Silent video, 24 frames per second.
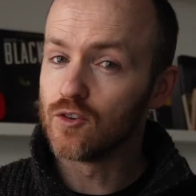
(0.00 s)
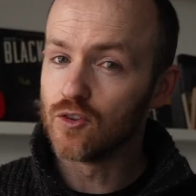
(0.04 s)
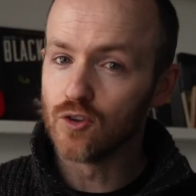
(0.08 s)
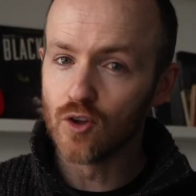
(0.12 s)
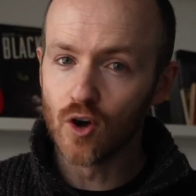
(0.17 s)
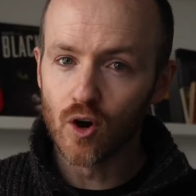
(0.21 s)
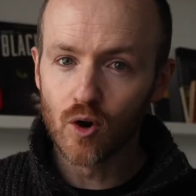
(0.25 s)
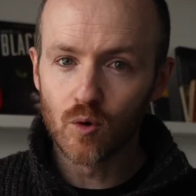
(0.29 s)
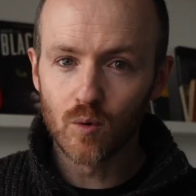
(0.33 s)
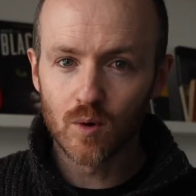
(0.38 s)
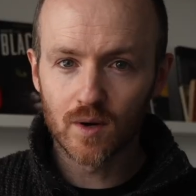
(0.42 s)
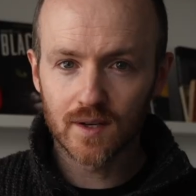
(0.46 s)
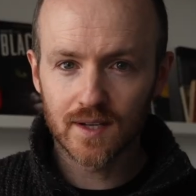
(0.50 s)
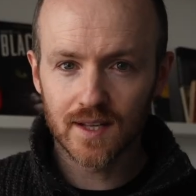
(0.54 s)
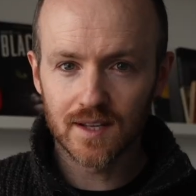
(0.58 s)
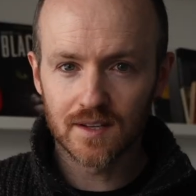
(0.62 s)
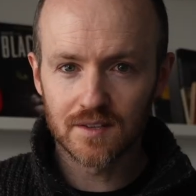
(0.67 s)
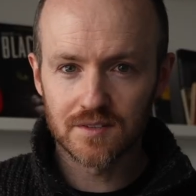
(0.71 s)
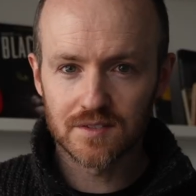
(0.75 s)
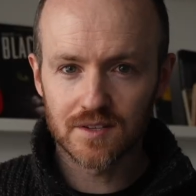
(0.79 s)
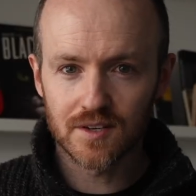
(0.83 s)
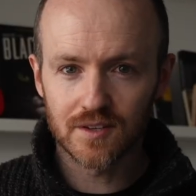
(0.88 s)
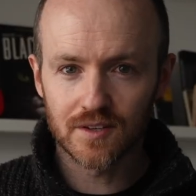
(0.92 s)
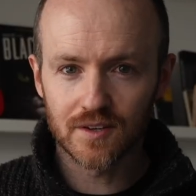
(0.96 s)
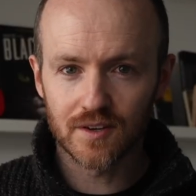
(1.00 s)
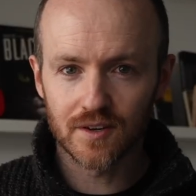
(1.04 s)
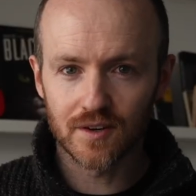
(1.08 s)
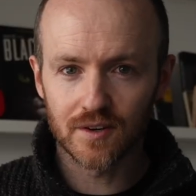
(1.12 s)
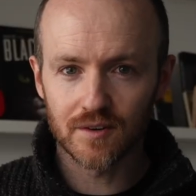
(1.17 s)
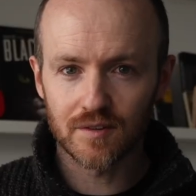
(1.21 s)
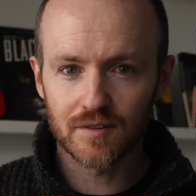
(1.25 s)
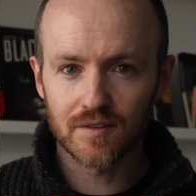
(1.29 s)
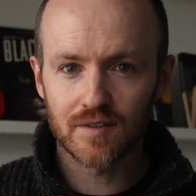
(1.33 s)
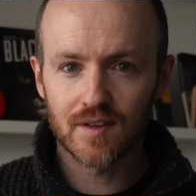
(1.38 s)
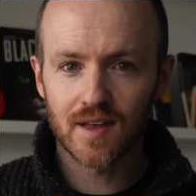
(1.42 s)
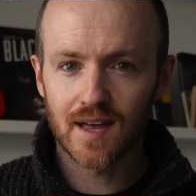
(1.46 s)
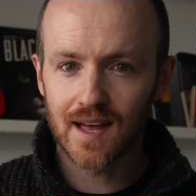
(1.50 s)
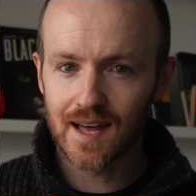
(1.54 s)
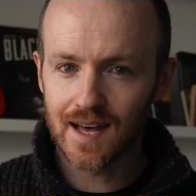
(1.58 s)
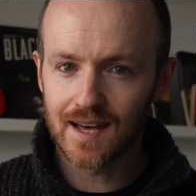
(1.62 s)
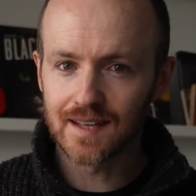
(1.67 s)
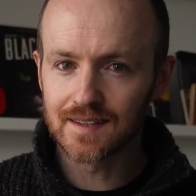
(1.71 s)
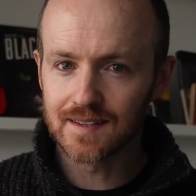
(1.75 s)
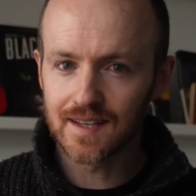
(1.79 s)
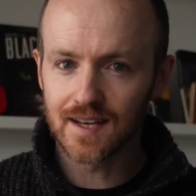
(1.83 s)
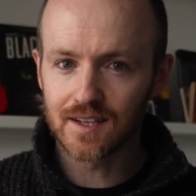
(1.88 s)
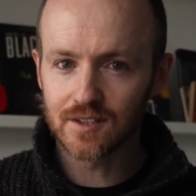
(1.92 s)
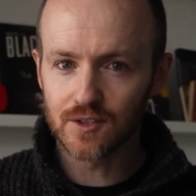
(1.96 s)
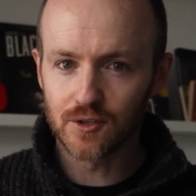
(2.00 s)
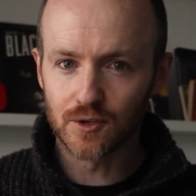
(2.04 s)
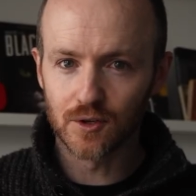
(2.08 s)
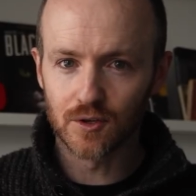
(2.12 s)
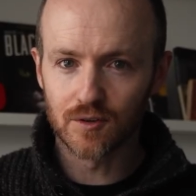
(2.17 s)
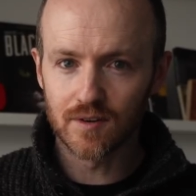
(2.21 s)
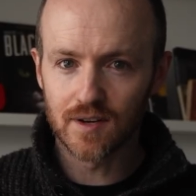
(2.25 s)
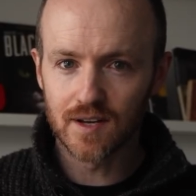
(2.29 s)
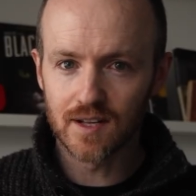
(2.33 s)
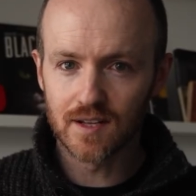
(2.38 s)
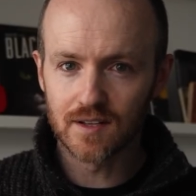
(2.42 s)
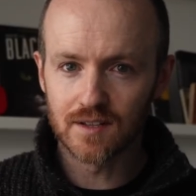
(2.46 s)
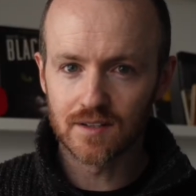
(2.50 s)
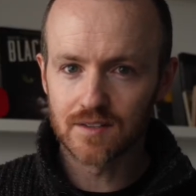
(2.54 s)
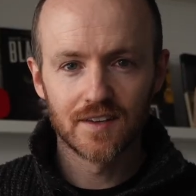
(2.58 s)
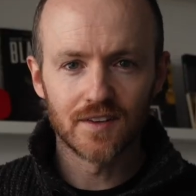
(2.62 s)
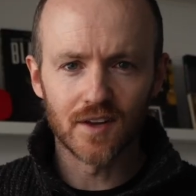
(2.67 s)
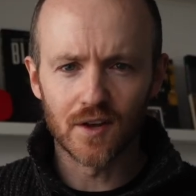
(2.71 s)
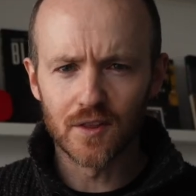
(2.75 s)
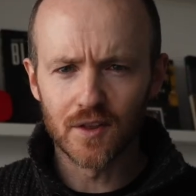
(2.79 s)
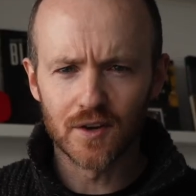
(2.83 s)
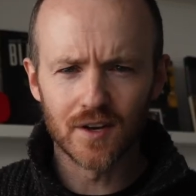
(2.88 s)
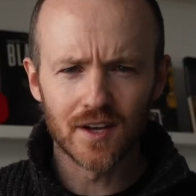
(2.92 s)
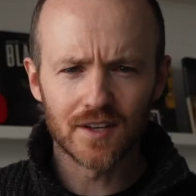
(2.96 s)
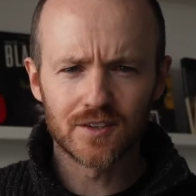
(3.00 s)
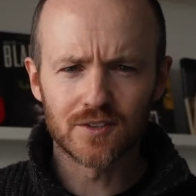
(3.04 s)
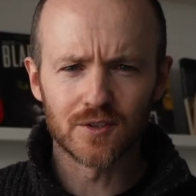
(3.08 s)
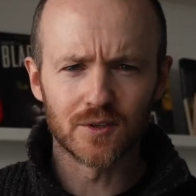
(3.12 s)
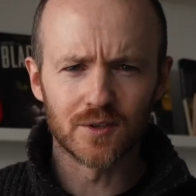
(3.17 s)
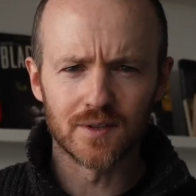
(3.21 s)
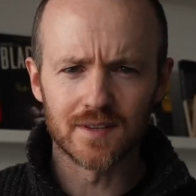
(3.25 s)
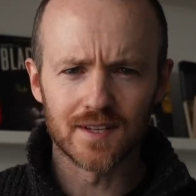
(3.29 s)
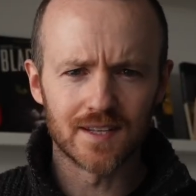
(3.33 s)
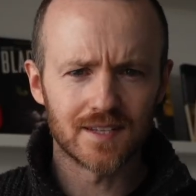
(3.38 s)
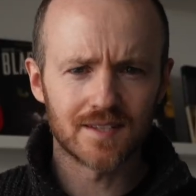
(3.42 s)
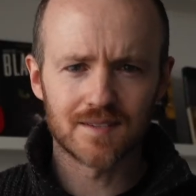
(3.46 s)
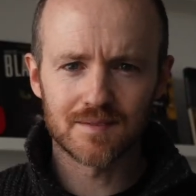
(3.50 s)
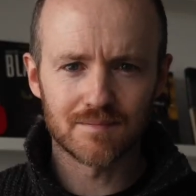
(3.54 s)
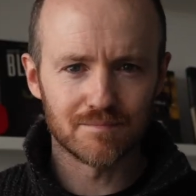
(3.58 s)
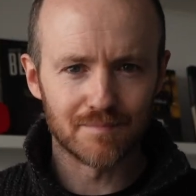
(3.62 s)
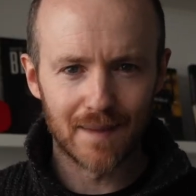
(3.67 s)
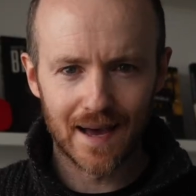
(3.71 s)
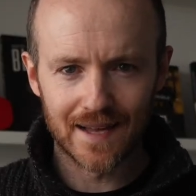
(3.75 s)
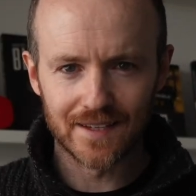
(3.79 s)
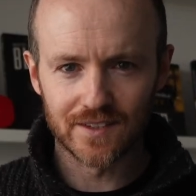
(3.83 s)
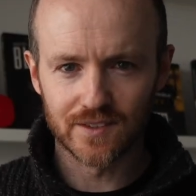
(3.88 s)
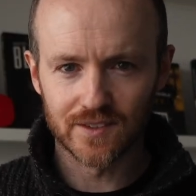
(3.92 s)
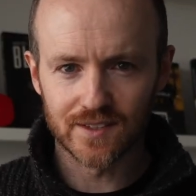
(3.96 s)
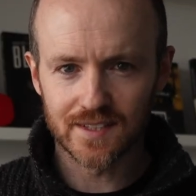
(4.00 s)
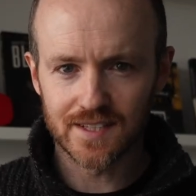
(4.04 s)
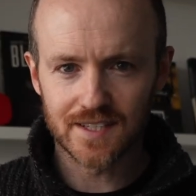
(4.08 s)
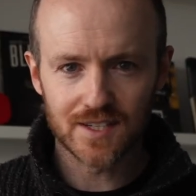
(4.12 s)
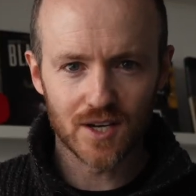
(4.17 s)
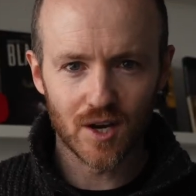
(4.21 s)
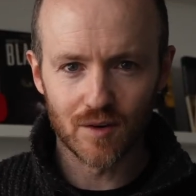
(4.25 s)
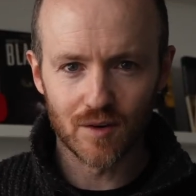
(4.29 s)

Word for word: no one else on Earth had that URL. Now, they're not doing this manually,